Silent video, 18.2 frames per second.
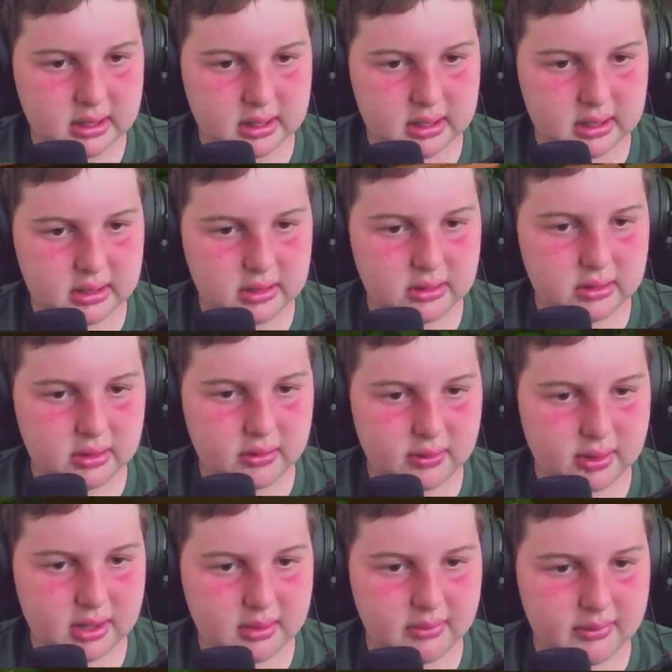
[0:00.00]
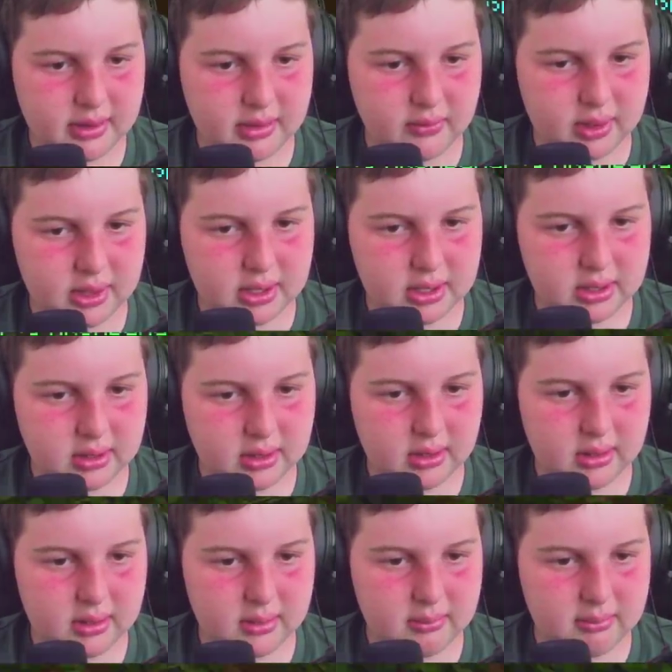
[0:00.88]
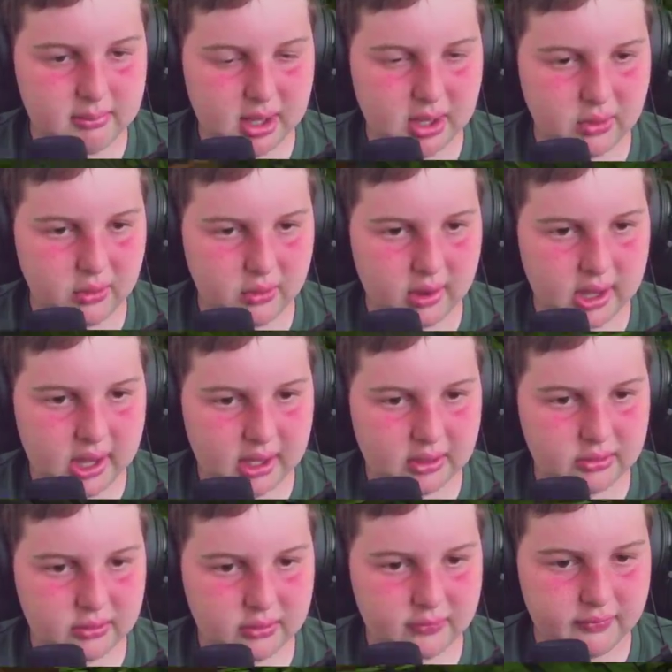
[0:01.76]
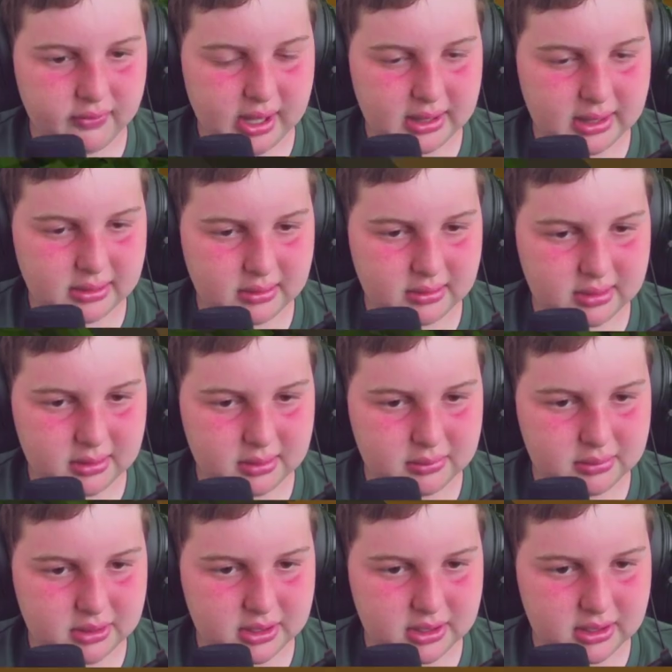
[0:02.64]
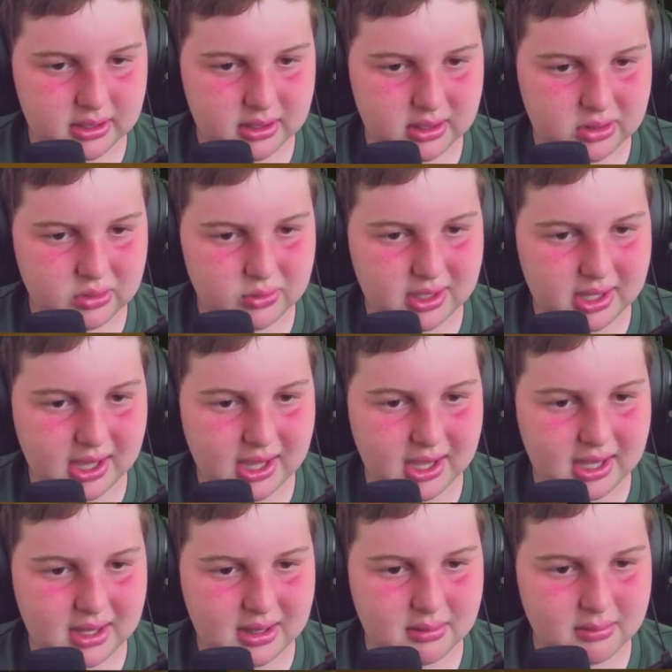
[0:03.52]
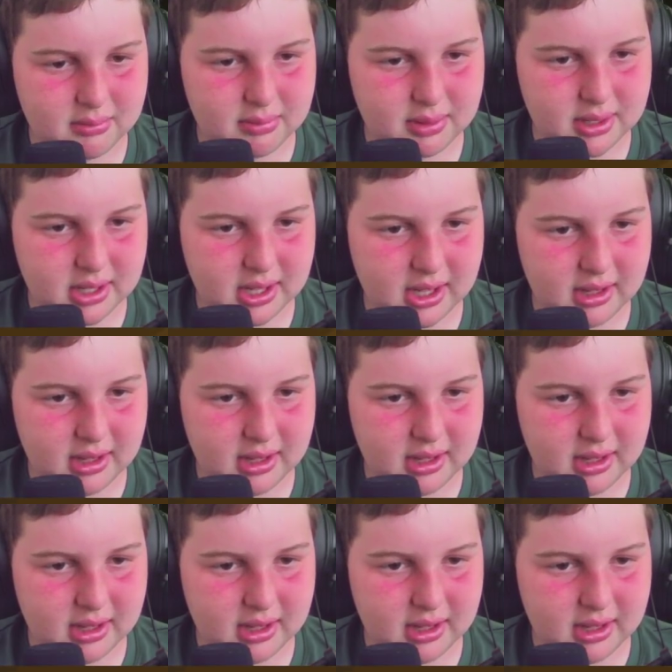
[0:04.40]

you don't want to bring one of your metal hydro flask or something. You can, but